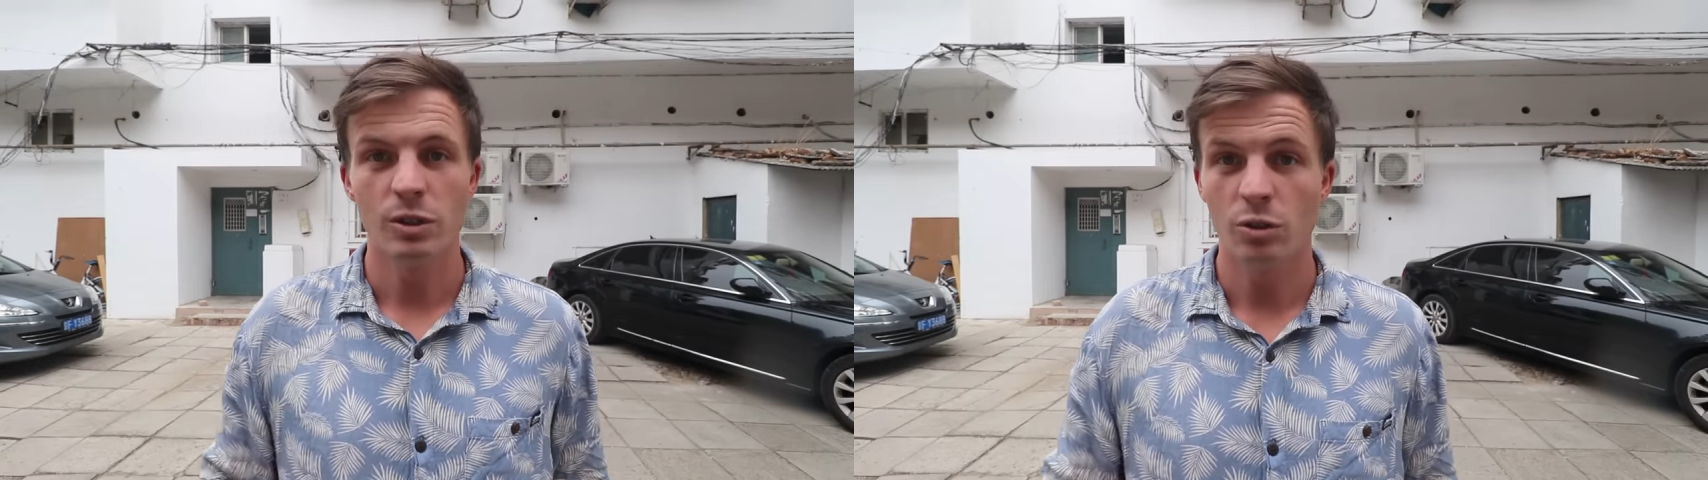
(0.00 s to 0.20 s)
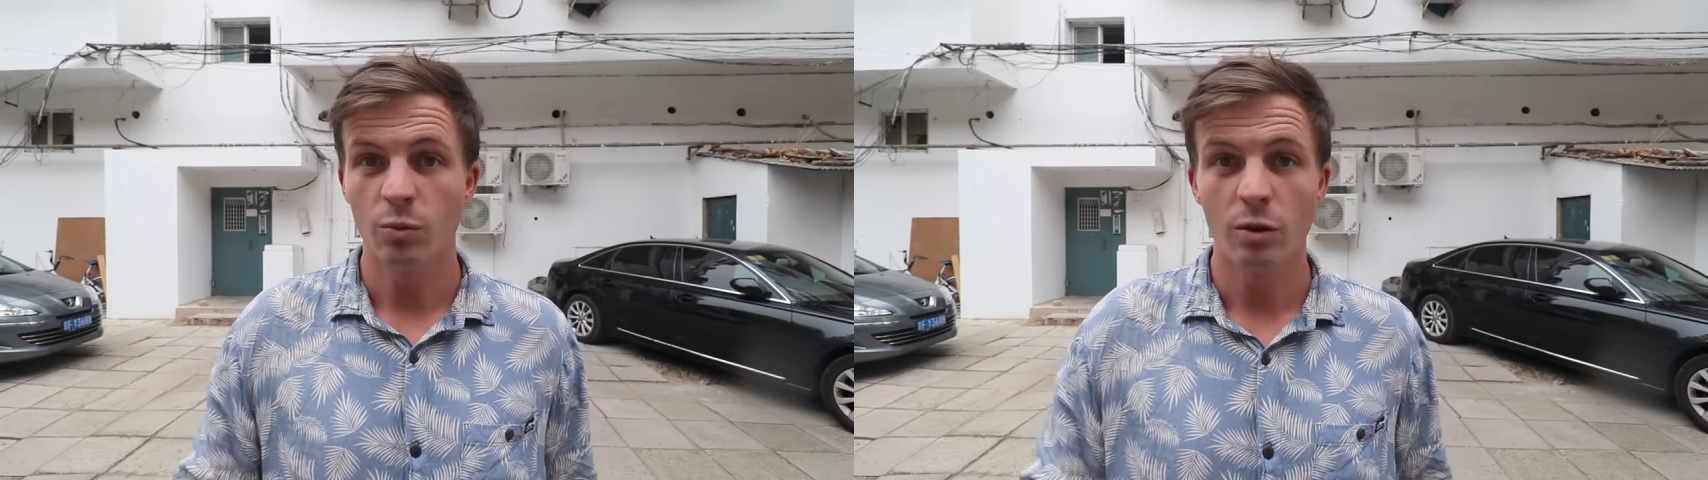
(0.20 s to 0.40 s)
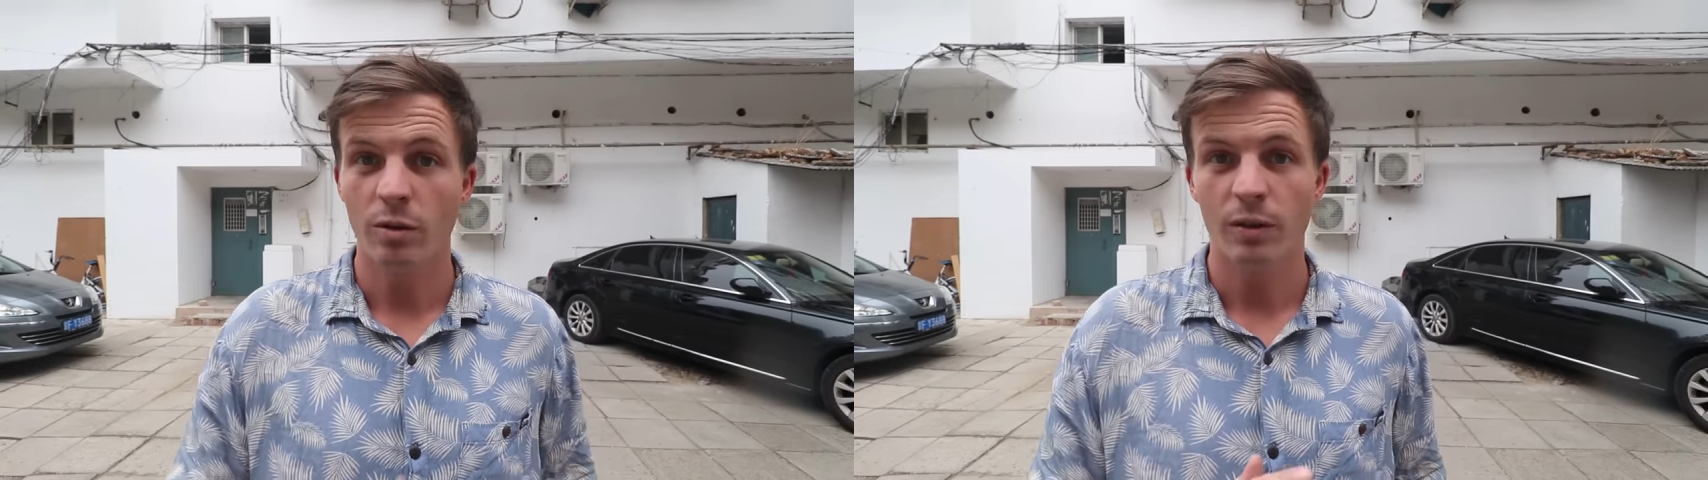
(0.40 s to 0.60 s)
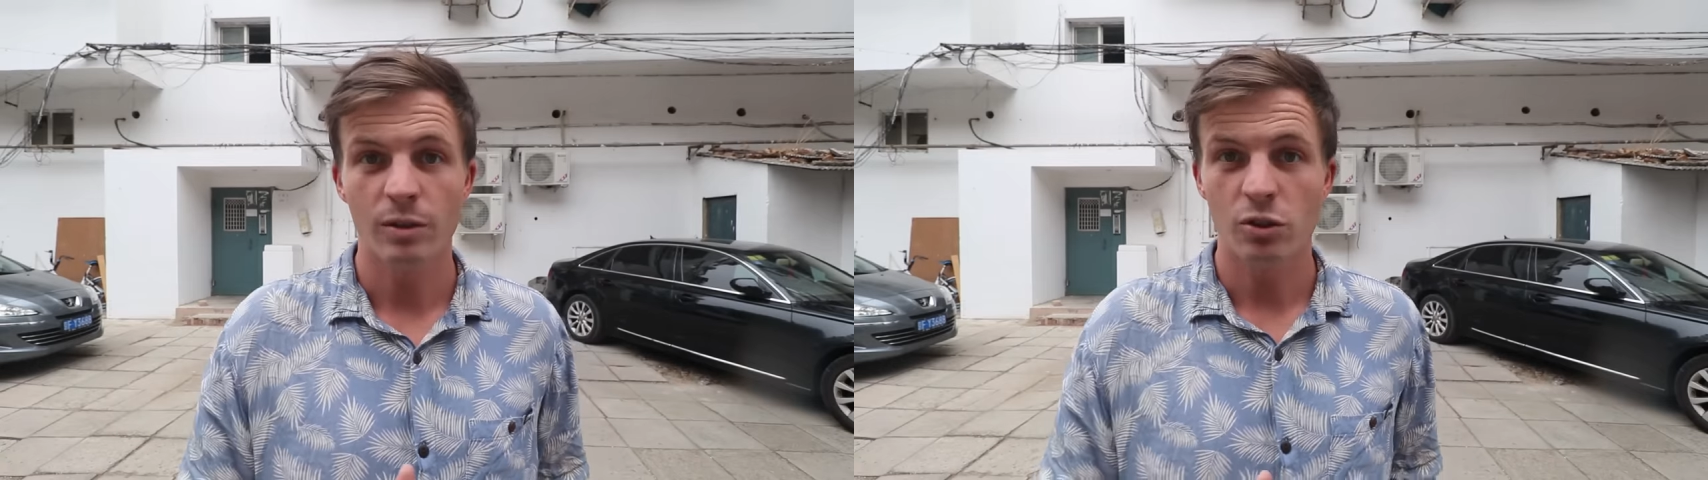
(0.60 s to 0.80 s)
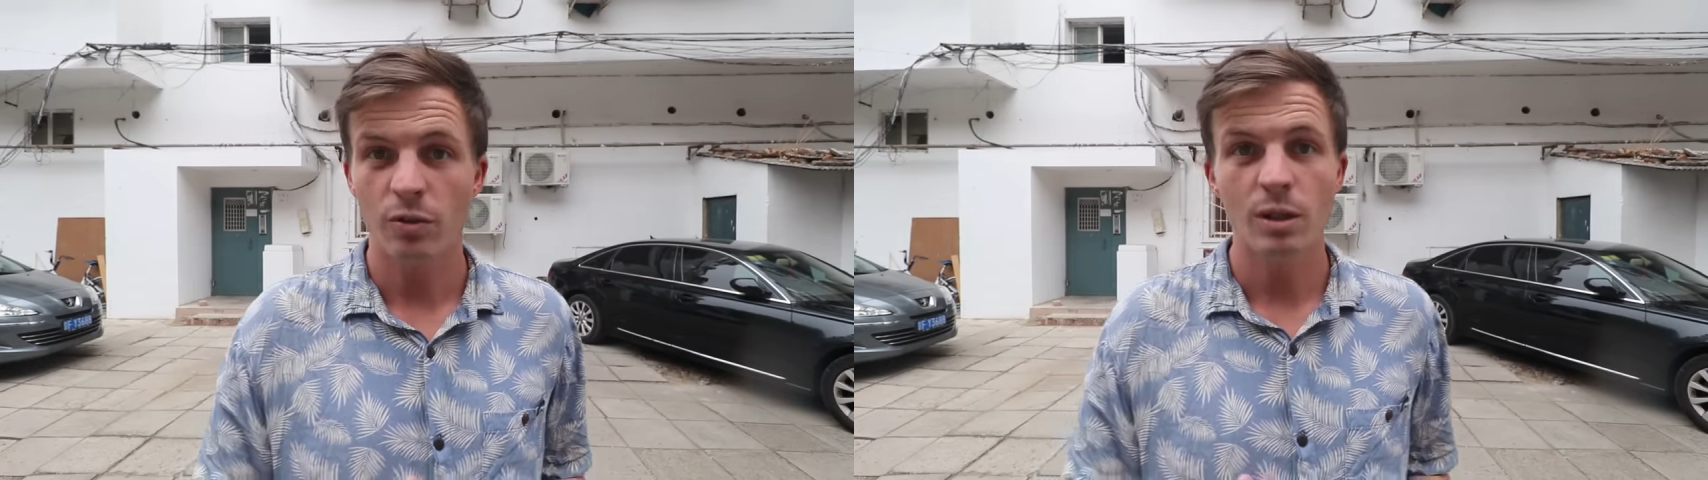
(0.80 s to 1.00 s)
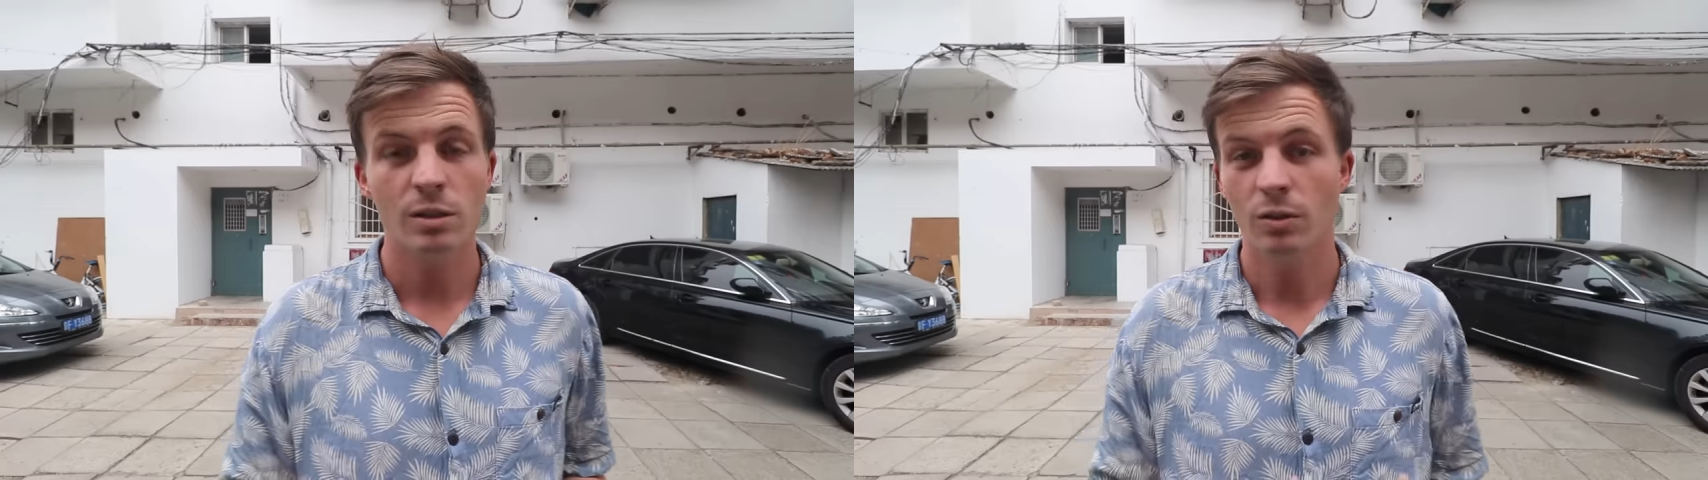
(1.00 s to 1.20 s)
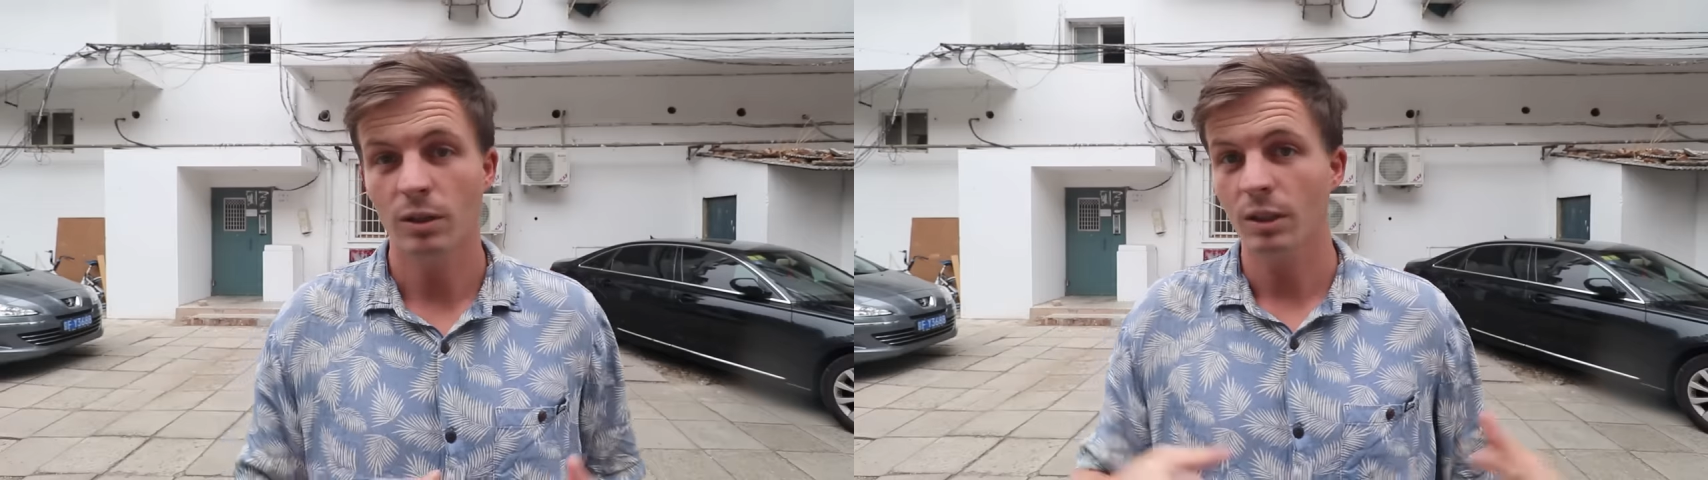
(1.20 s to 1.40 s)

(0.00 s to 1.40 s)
just to walk around the streets or